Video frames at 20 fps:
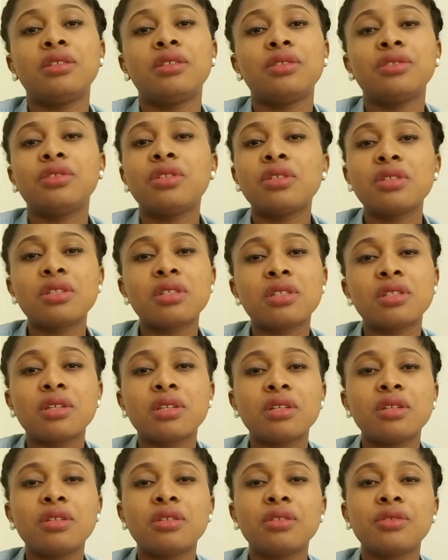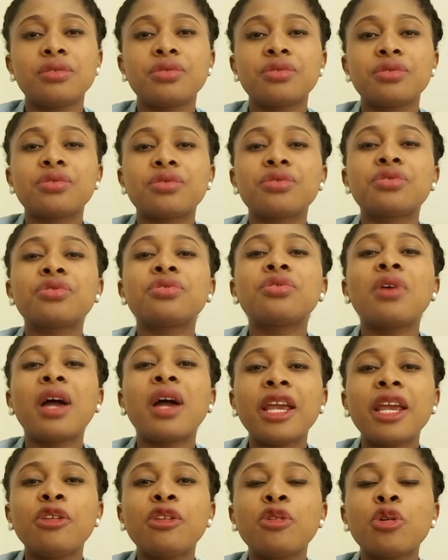just
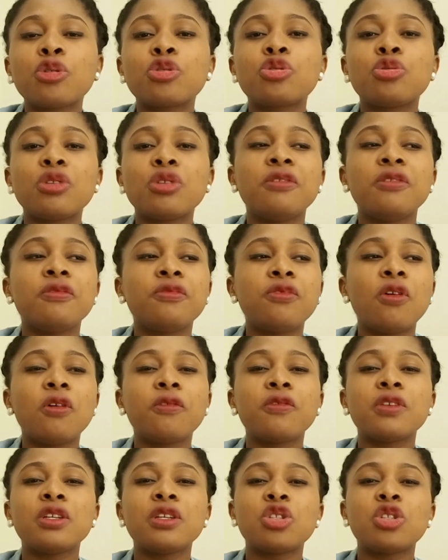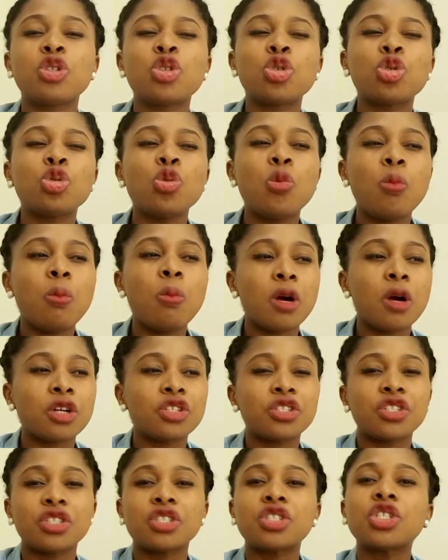try not to involve in too
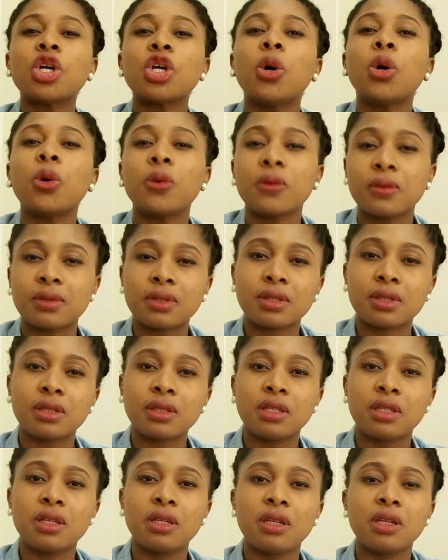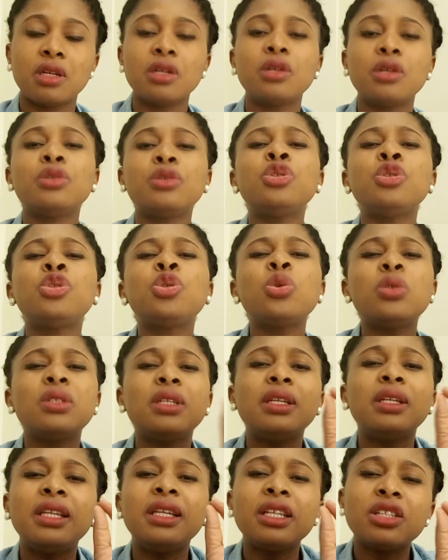much chores. Do the
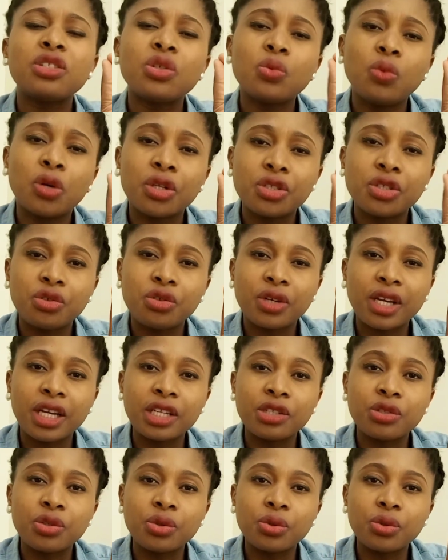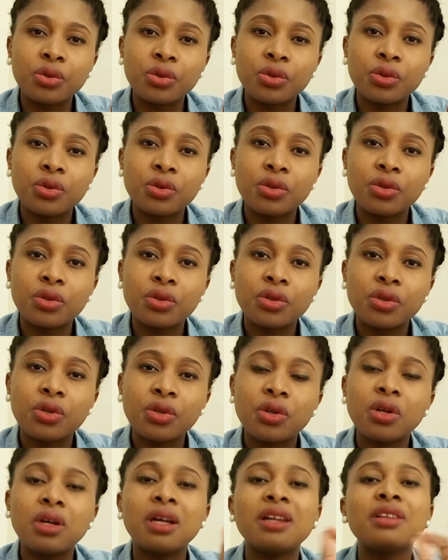little one you can do.
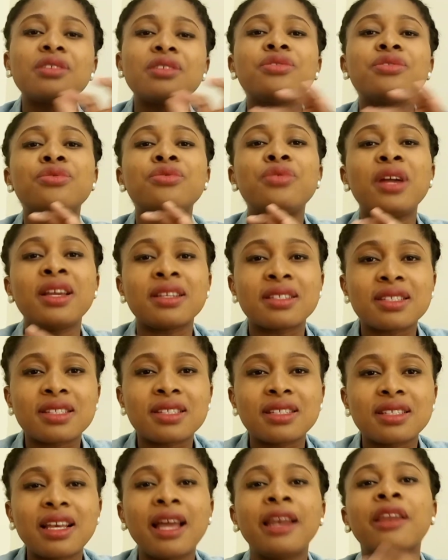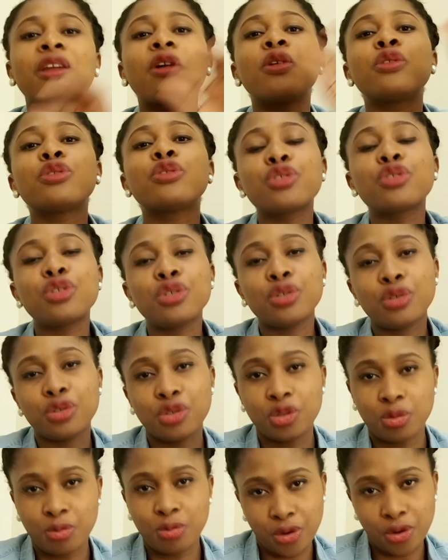Rest and continue
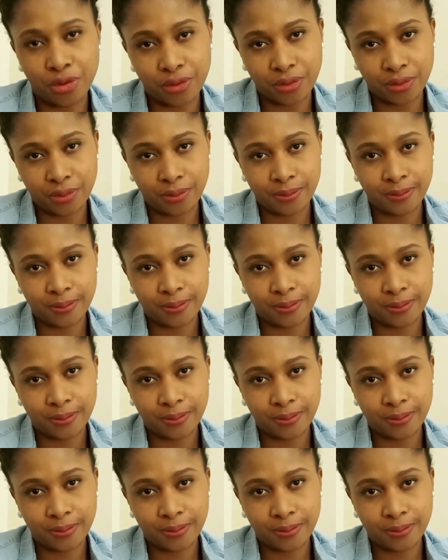tomorrow.